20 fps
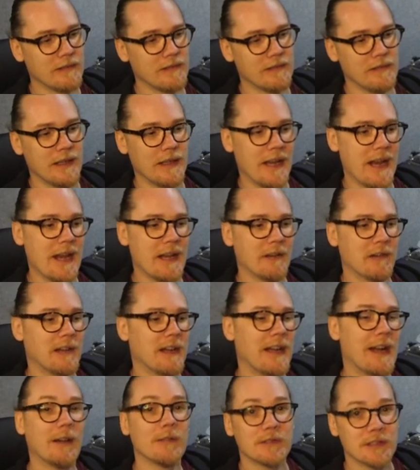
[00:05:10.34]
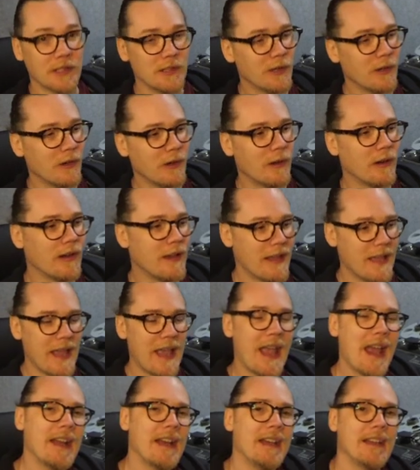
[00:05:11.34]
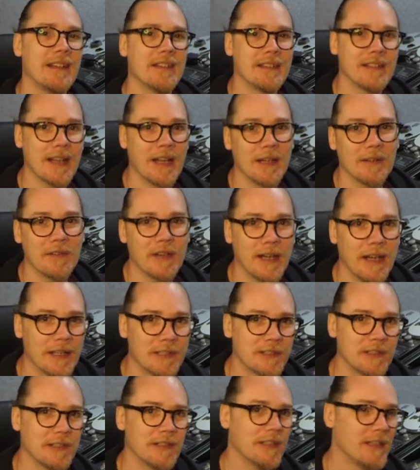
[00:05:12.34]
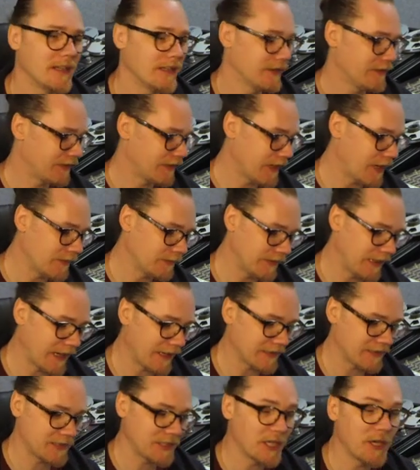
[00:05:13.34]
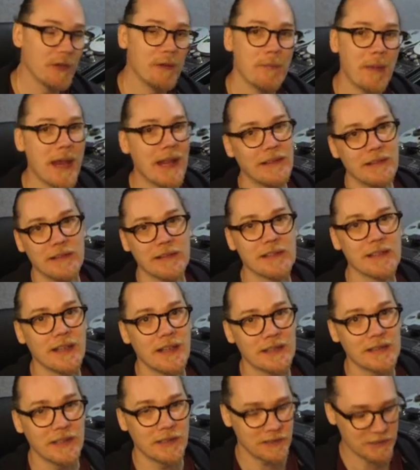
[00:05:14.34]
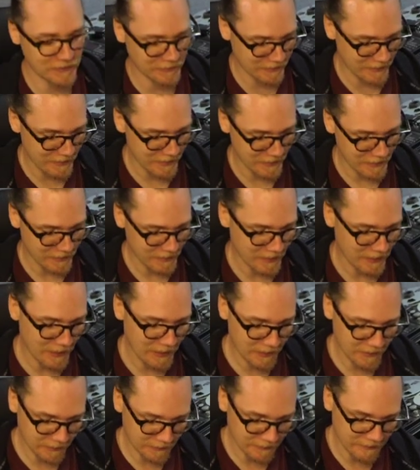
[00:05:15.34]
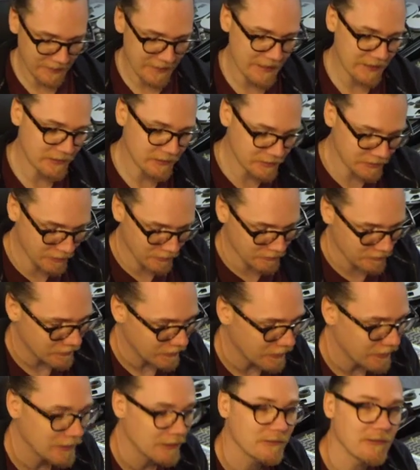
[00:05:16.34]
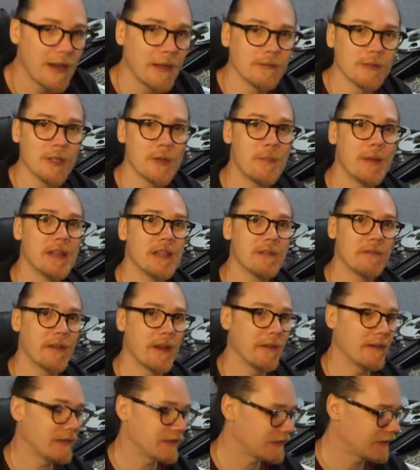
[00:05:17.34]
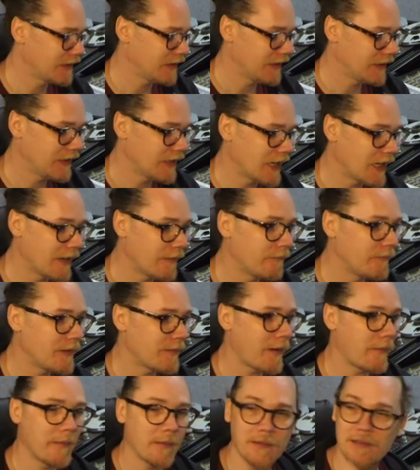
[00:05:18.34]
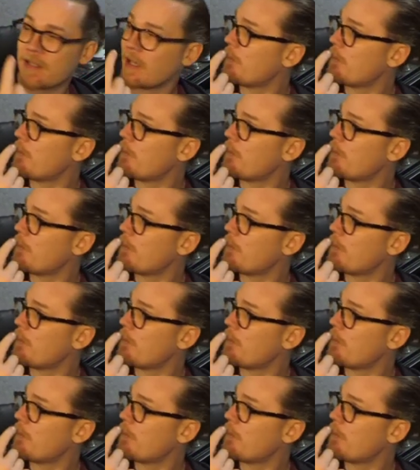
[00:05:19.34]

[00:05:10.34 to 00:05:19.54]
inner and an outer core. Any kind of connection that only has 2 pins essentially can lead to ground loop interference. You might be able to see